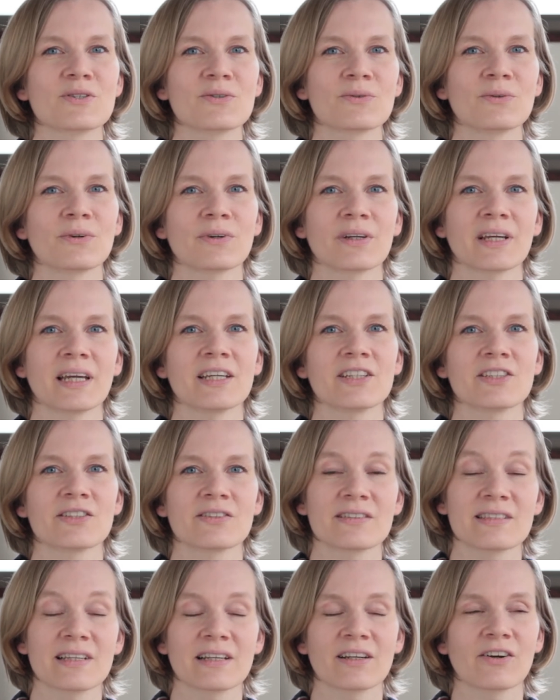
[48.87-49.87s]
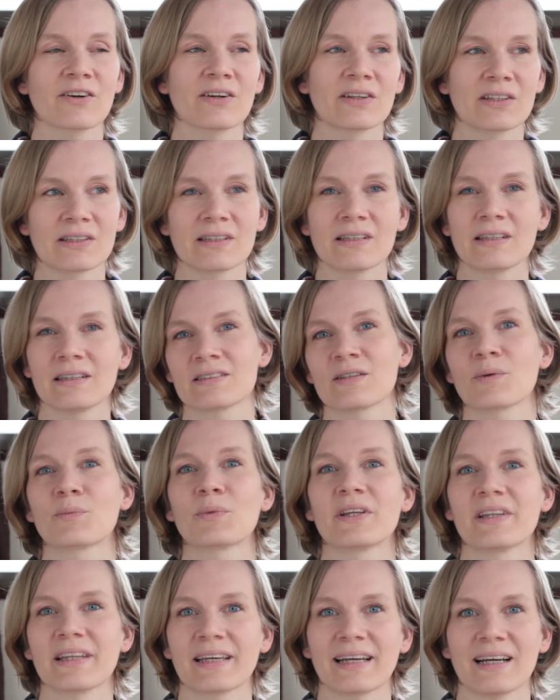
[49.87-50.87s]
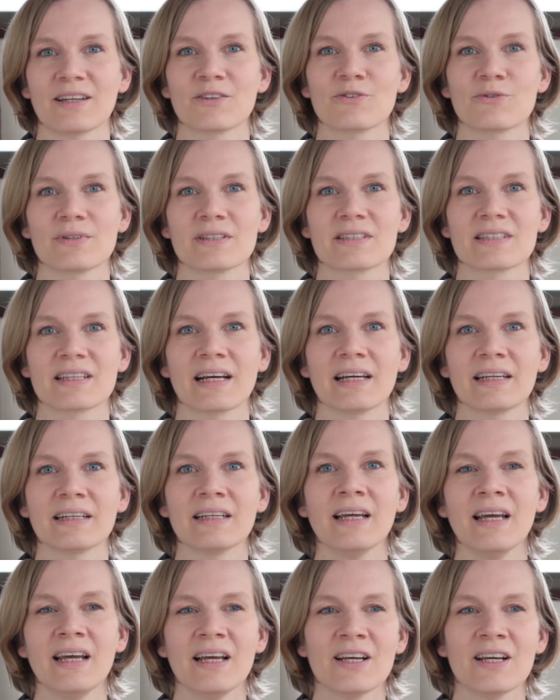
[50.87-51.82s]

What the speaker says: to locations that are somewhere in the countryside.